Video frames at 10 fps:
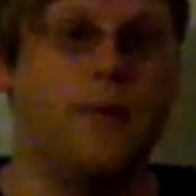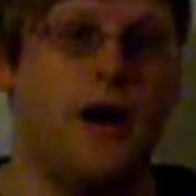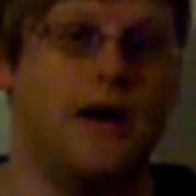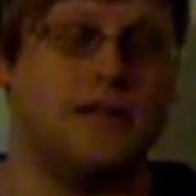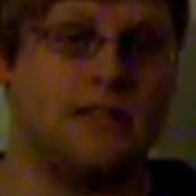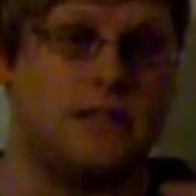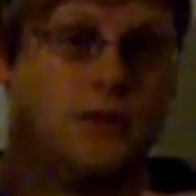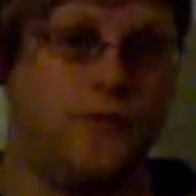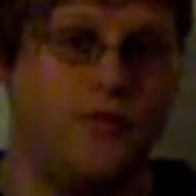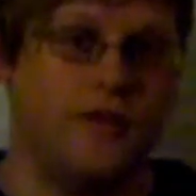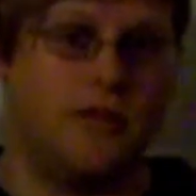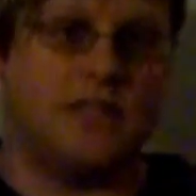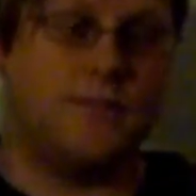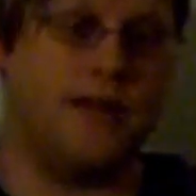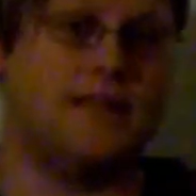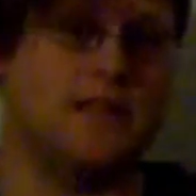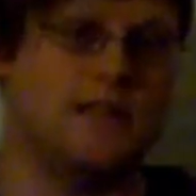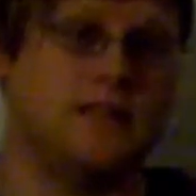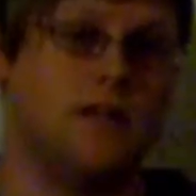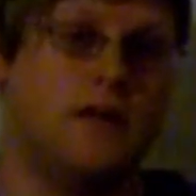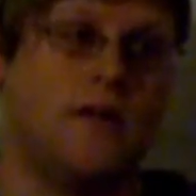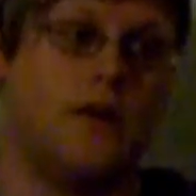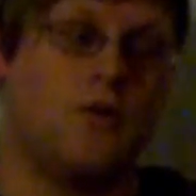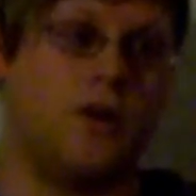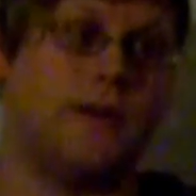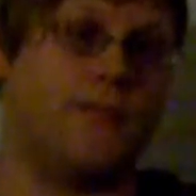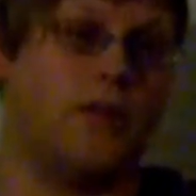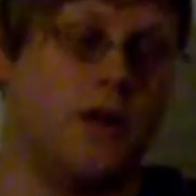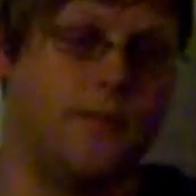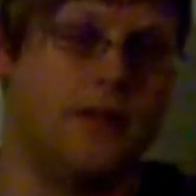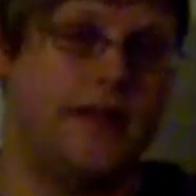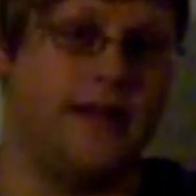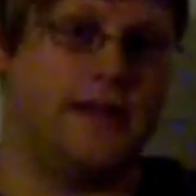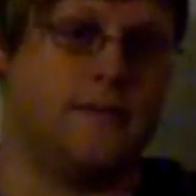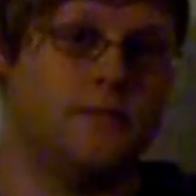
bots to fill the spaces where people aren't playing.